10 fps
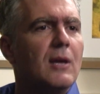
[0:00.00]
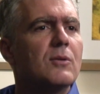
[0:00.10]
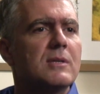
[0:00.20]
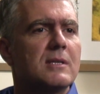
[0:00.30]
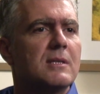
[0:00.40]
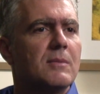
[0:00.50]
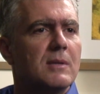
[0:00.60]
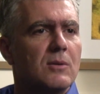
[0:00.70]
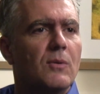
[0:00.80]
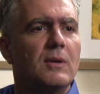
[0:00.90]
ecosystem
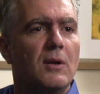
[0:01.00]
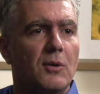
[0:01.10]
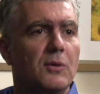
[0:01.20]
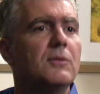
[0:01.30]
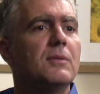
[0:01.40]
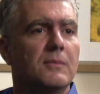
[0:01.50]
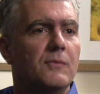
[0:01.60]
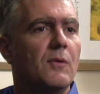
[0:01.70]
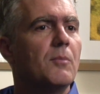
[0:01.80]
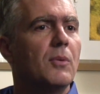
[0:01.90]
that's already hurt
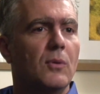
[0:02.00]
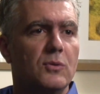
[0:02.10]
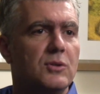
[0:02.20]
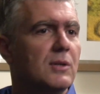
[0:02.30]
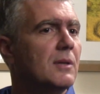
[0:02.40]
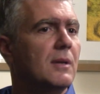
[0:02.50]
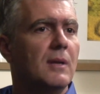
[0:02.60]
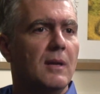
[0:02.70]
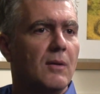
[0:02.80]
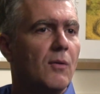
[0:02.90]
from pollution and,
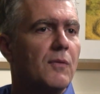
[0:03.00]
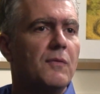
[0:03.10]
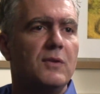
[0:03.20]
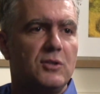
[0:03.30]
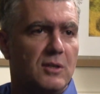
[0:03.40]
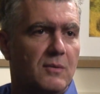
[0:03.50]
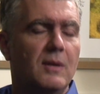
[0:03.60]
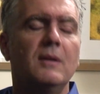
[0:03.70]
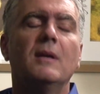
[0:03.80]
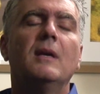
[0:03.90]
and overfishing, right?
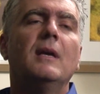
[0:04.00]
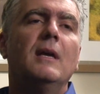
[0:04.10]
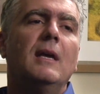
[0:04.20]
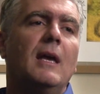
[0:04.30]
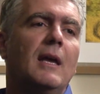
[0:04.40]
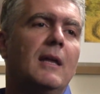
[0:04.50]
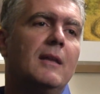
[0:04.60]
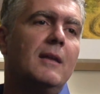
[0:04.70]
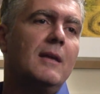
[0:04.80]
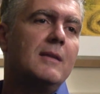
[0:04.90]
Mm-hmm.
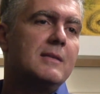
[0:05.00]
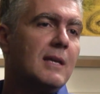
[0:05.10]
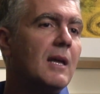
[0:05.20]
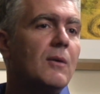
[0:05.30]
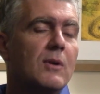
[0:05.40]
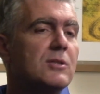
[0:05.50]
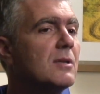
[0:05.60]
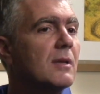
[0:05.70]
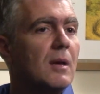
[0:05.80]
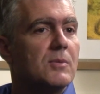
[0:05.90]
And uh, the second
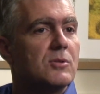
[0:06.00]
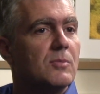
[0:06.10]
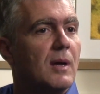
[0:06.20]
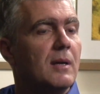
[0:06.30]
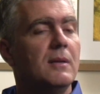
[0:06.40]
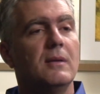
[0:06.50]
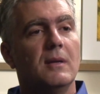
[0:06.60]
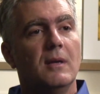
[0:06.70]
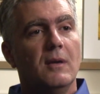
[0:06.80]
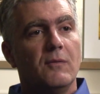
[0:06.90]
question that comes to mind,
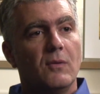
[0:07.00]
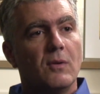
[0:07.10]
if